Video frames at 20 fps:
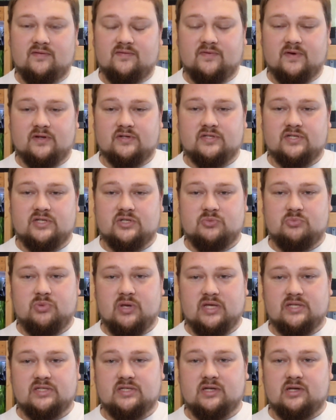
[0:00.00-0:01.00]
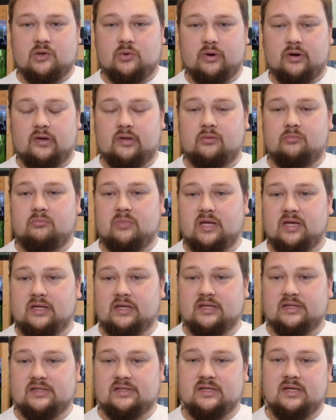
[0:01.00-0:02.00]
versus basic aquarium
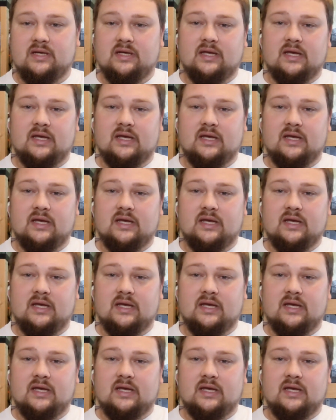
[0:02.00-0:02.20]
maintenance.